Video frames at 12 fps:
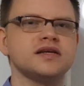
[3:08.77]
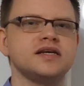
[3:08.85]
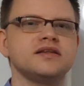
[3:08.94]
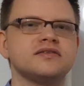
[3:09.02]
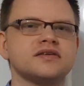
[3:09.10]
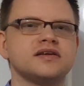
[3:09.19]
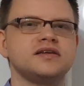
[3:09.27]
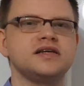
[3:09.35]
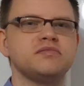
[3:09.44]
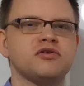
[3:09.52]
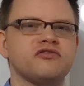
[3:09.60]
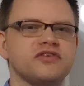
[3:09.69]
It's a
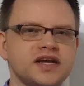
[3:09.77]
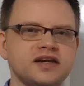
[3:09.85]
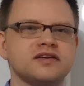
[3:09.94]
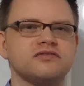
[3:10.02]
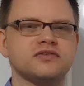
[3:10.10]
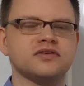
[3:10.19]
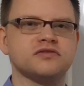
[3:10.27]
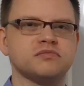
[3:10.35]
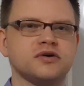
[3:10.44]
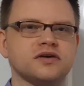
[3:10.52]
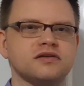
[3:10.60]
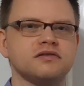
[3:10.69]
team effectiveness
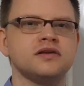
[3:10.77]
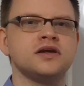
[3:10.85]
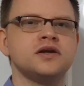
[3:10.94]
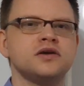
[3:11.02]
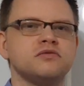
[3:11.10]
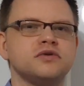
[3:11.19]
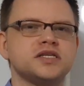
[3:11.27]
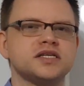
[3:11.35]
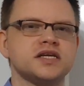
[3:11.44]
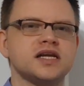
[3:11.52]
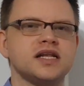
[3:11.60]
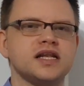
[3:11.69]
model, which
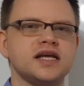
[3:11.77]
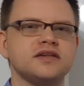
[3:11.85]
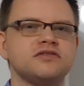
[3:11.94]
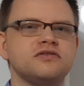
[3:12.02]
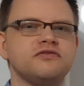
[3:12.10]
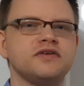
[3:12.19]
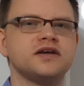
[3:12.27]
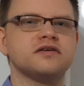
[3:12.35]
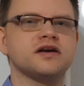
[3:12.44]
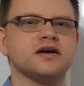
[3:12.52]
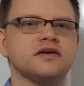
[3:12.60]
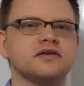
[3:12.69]
lets you figure
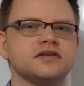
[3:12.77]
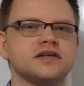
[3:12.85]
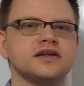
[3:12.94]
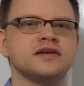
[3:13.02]
out,